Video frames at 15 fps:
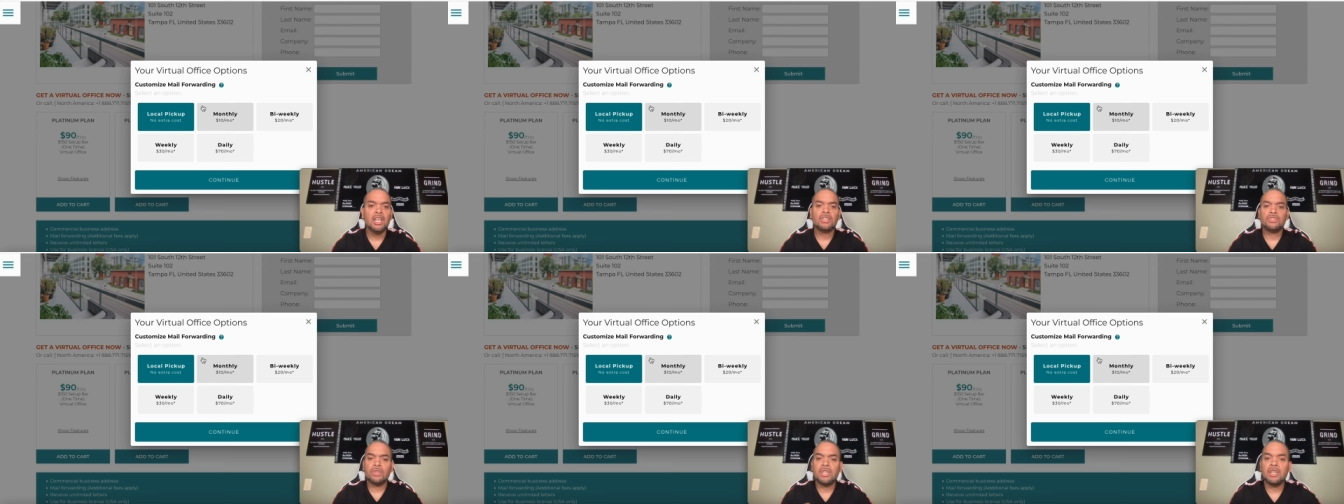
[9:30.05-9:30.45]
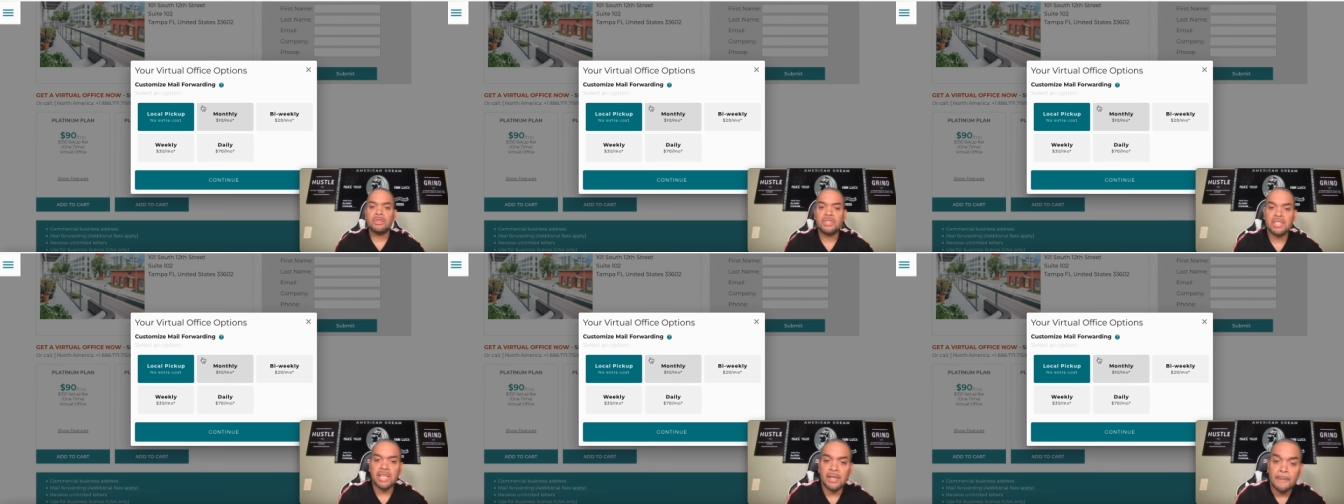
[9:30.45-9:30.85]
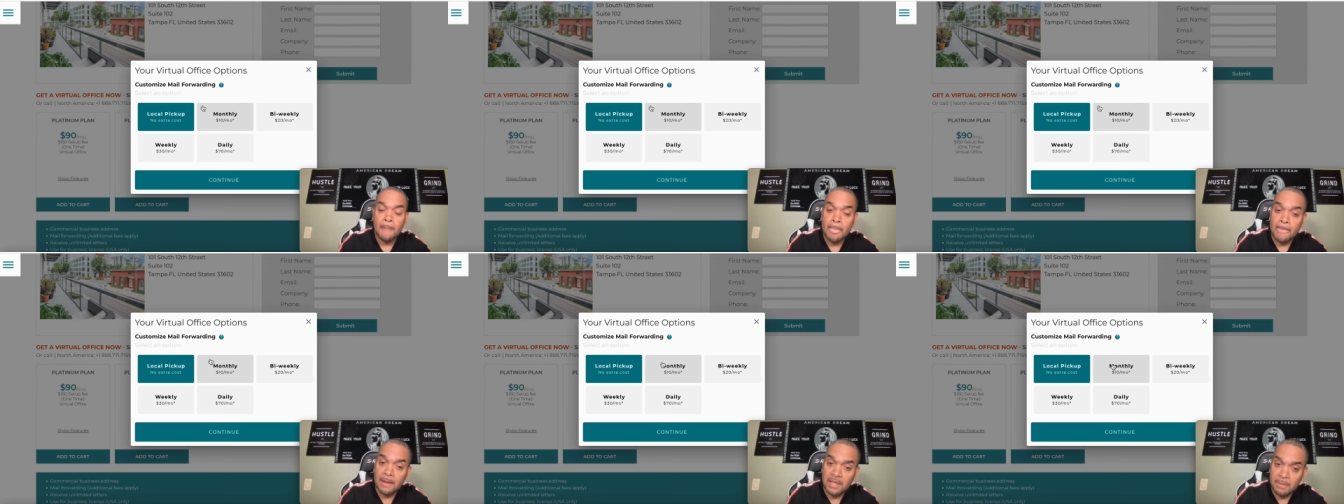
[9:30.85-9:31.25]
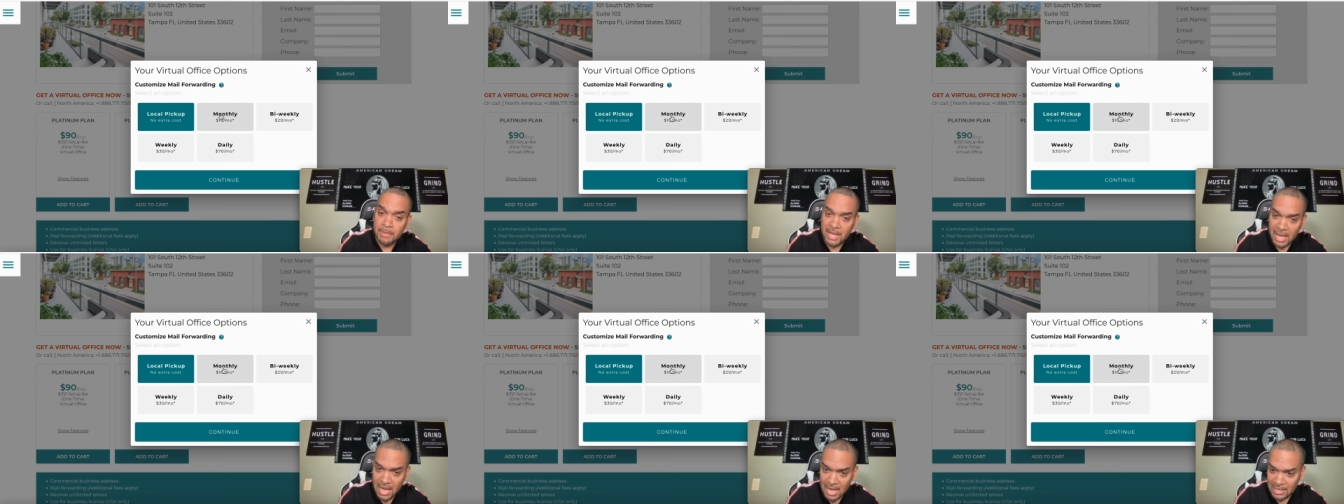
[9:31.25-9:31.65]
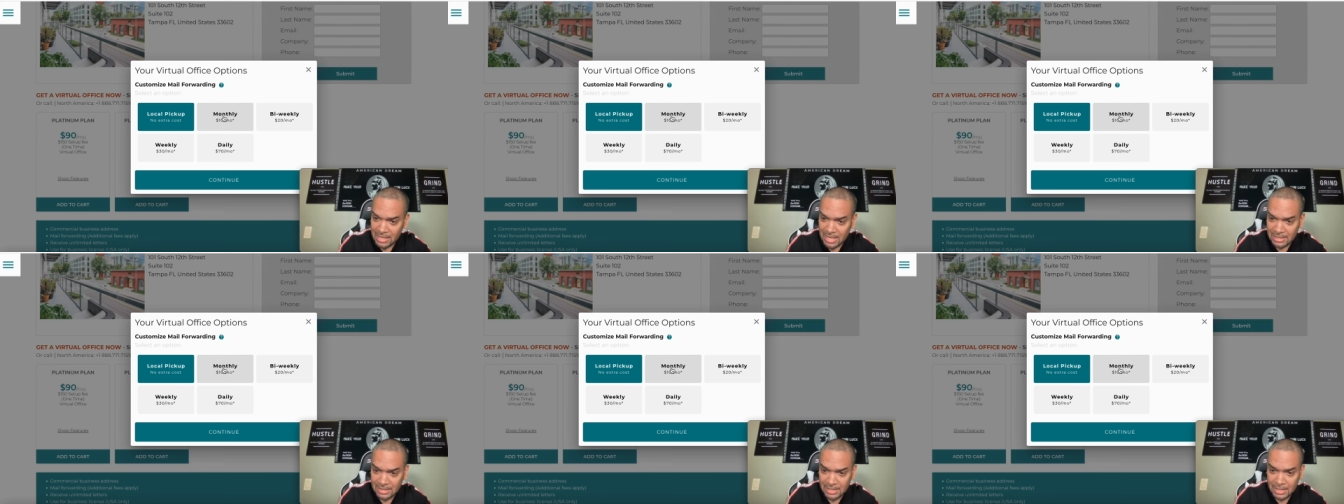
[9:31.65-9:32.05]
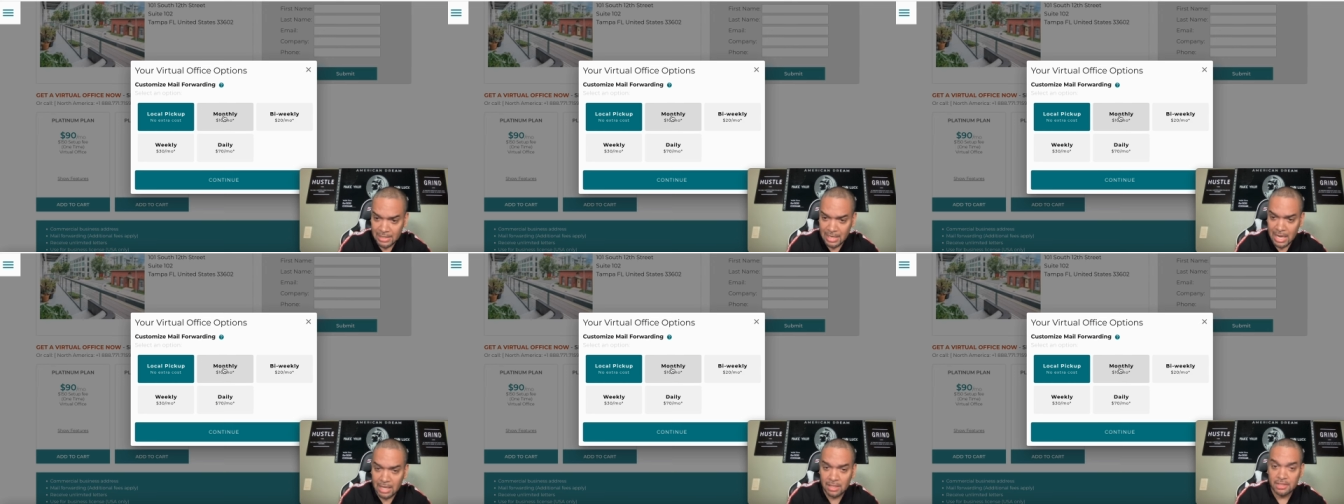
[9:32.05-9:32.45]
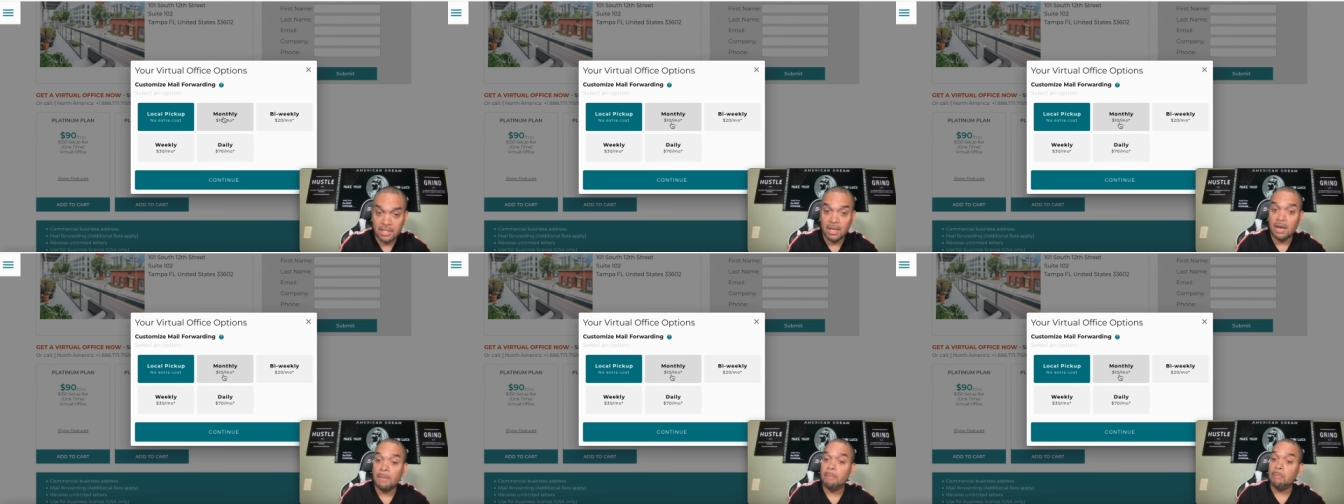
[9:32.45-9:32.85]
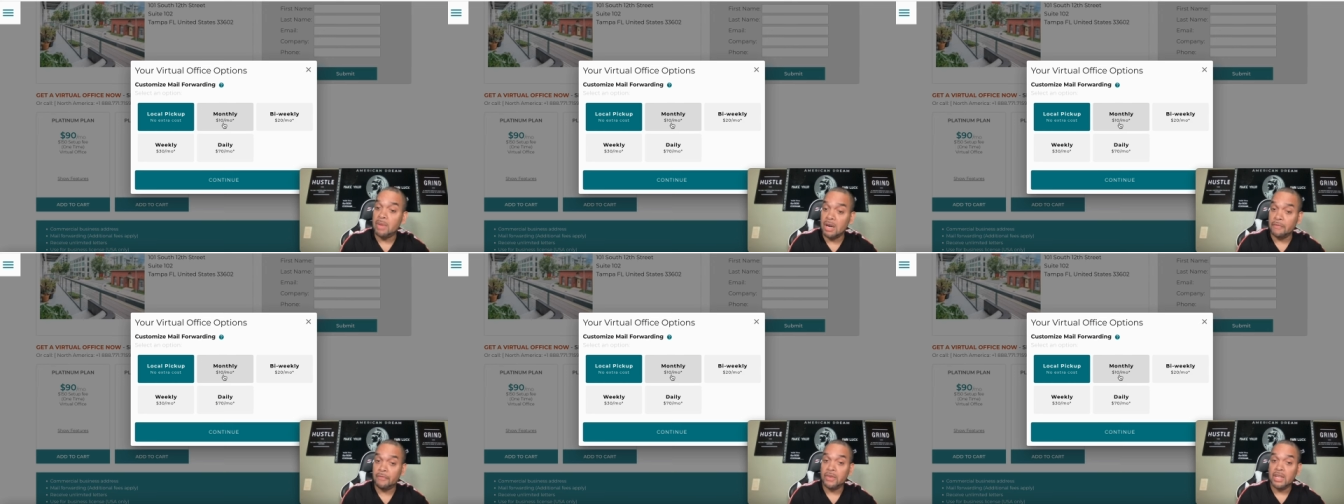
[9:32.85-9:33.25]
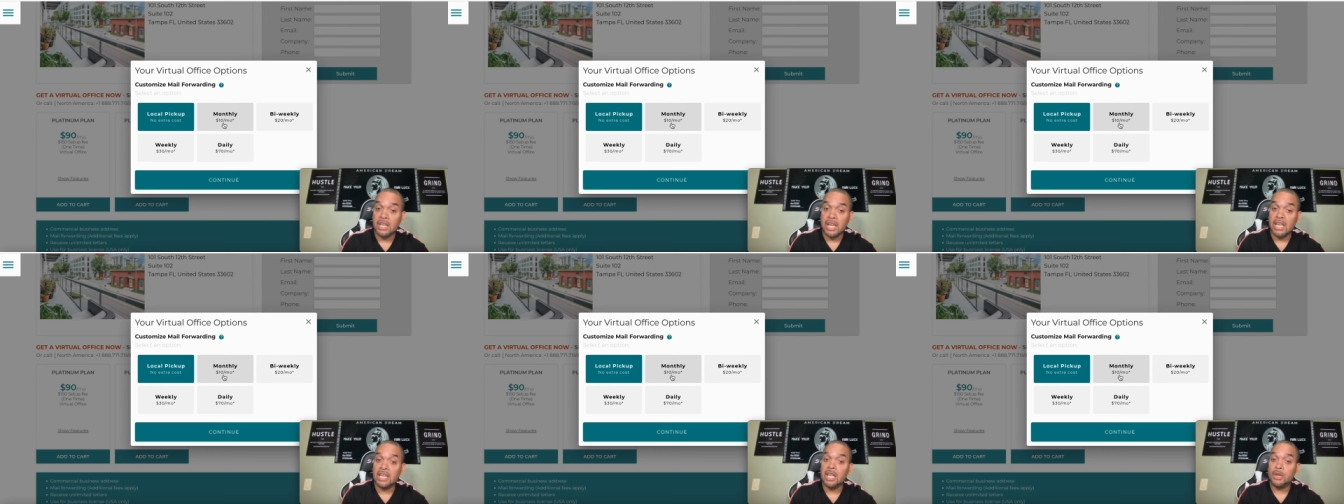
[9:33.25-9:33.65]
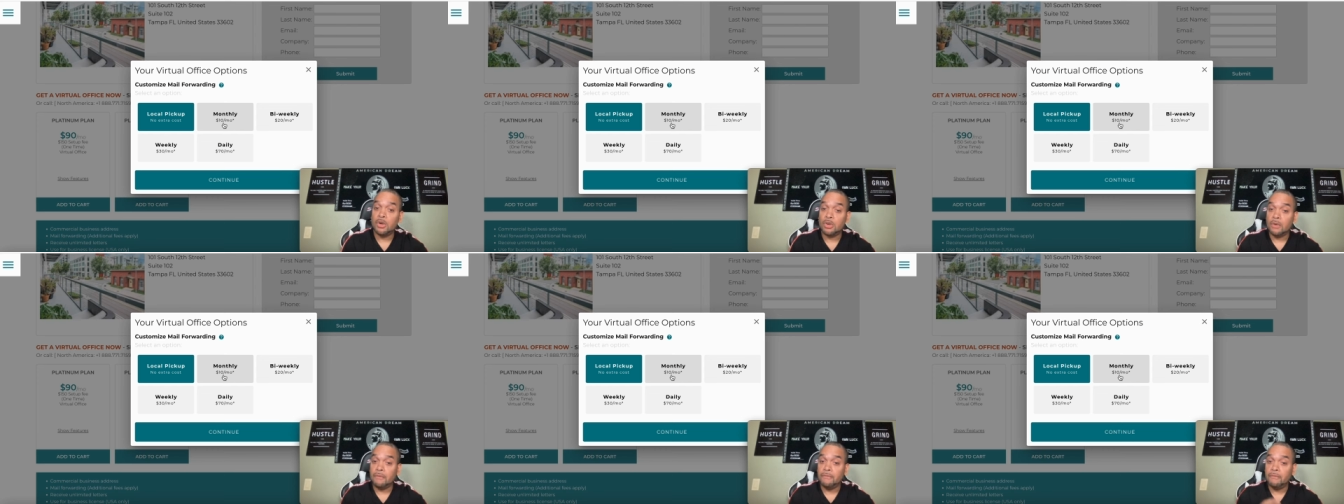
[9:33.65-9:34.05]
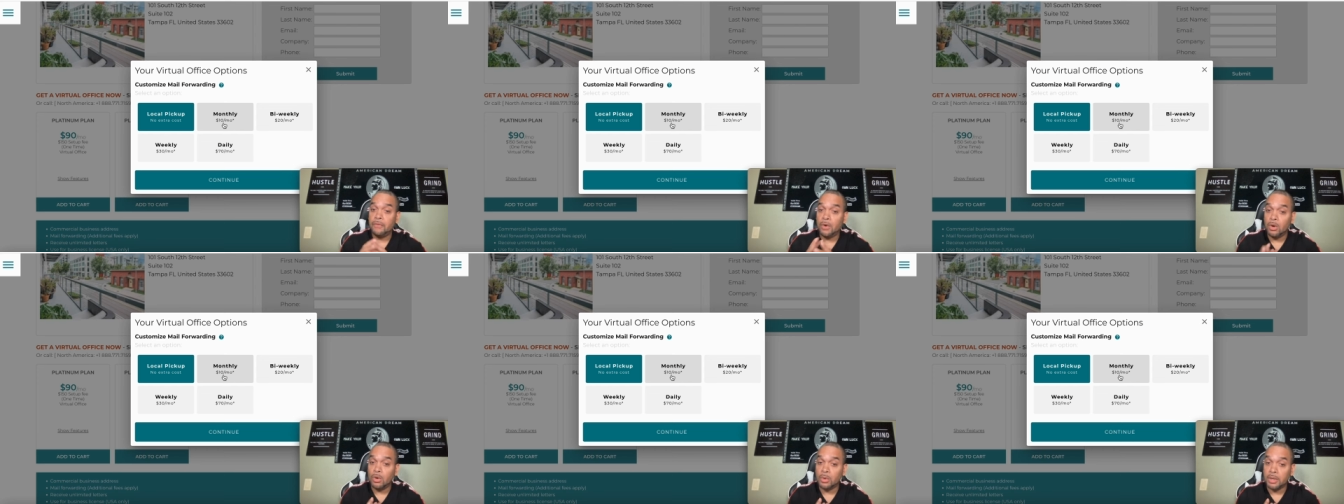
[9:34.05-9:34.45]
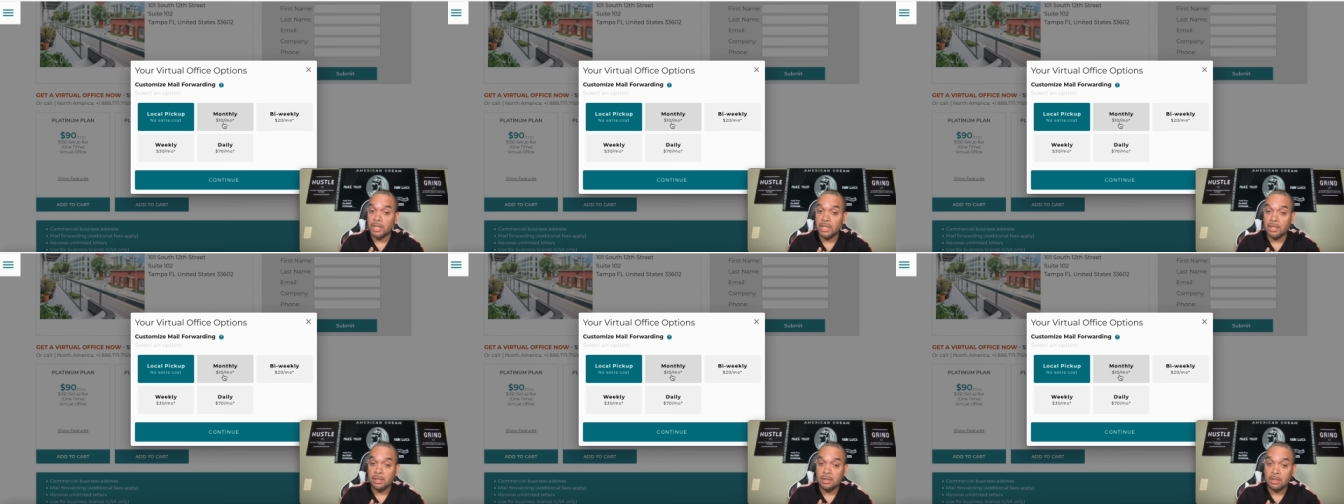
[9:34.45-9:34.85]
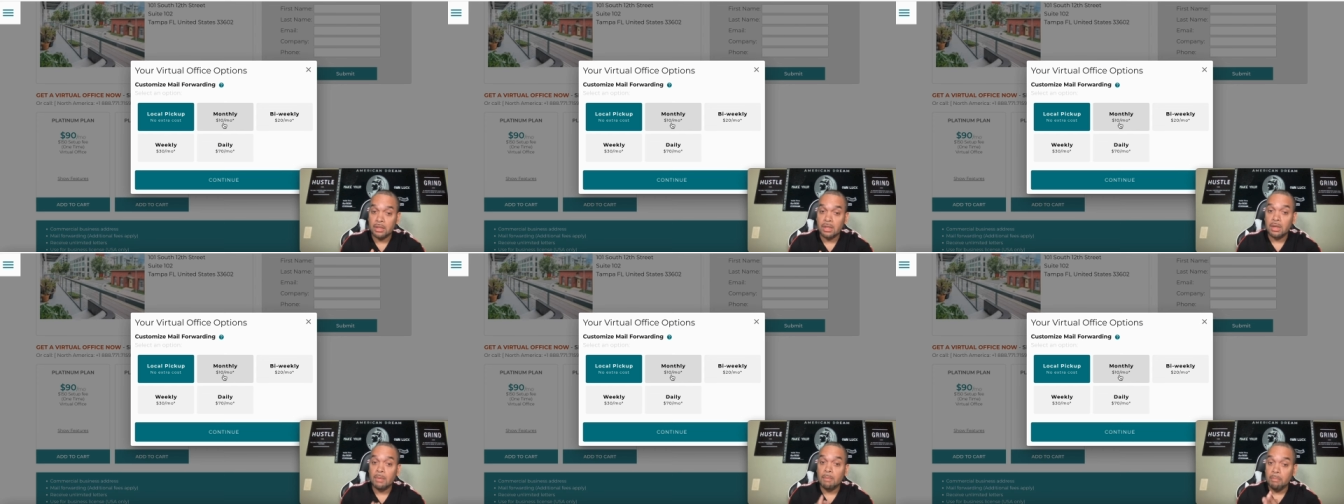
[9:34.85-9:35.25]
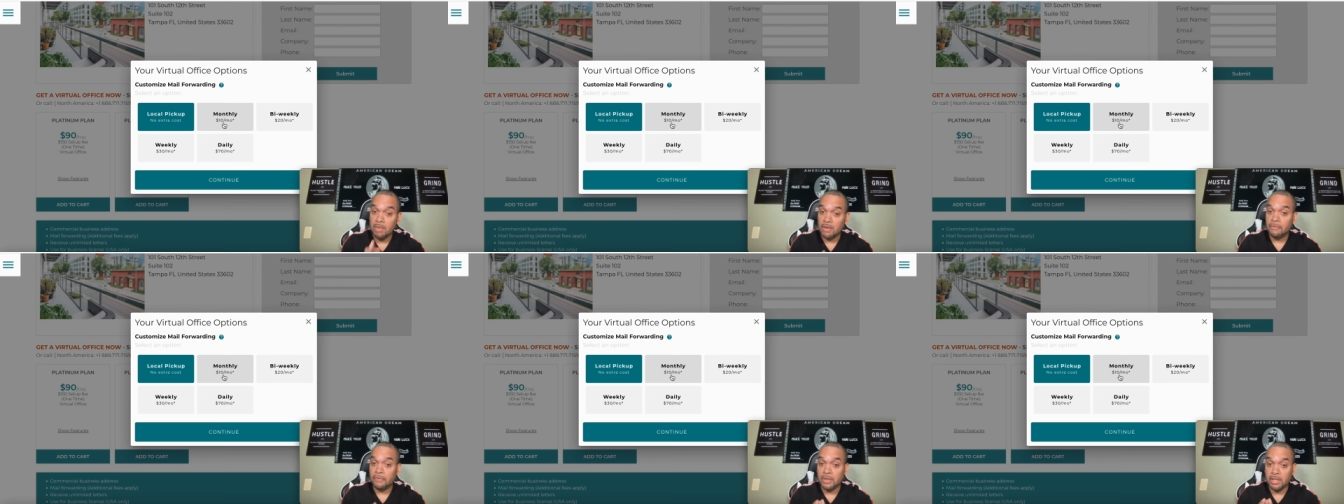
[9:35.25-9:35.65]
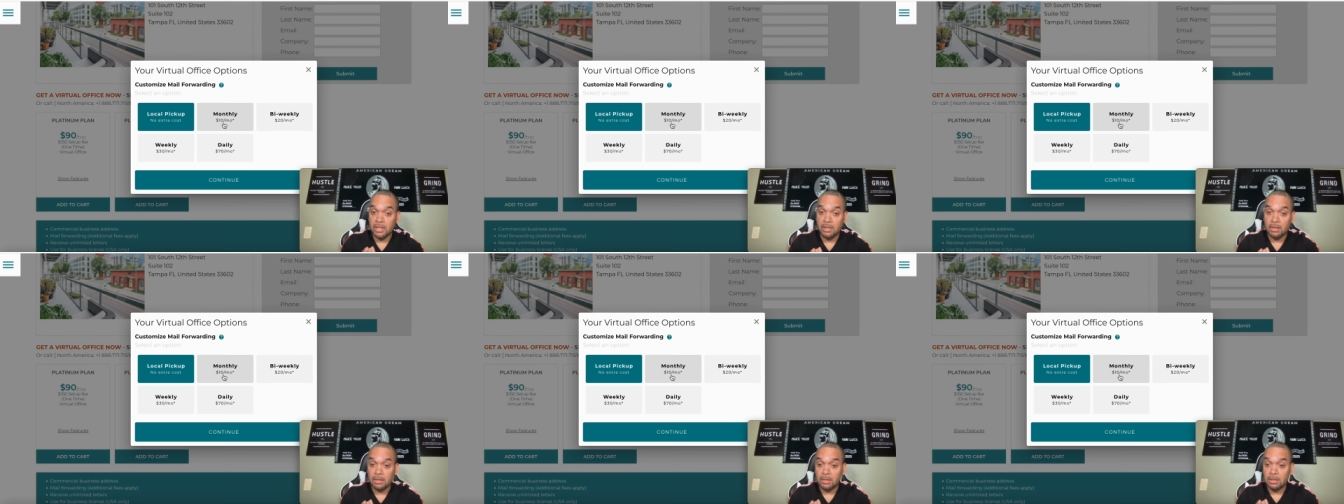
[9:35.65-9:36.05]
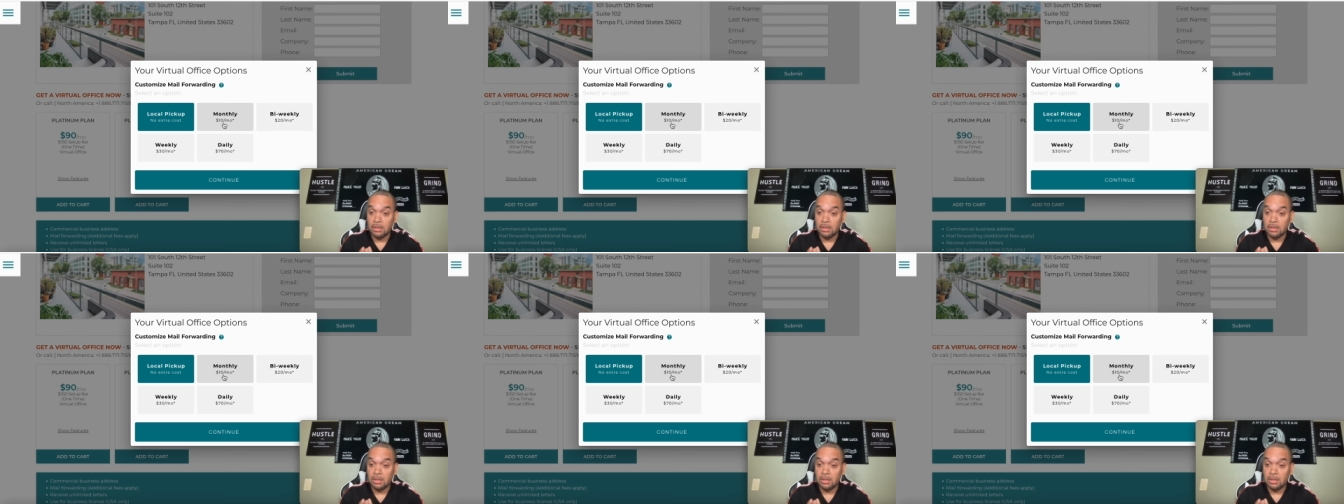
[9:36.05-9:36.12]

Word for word: So they'll say, let me add that $10 a month, and they're gonna forward it monthly